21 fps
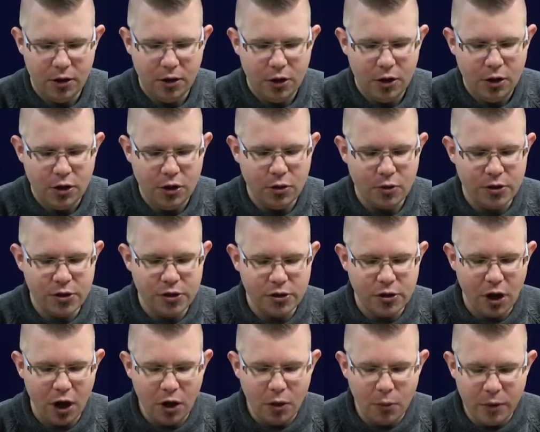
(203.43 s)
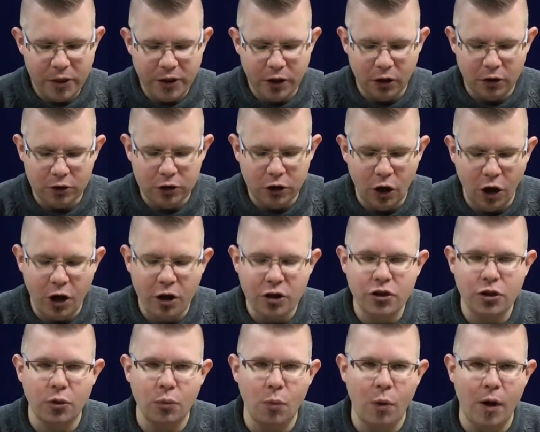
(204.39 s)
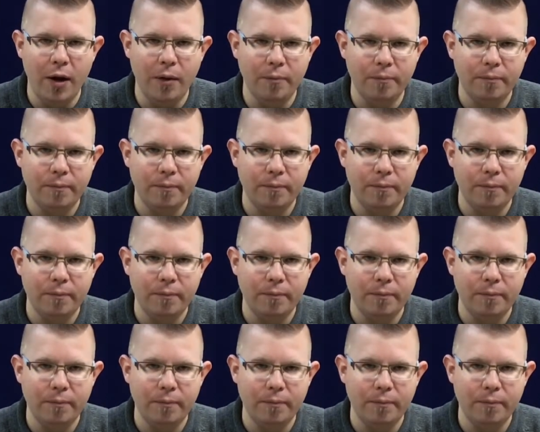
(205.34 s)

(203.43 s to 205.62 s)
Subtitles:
You'll start with your larger one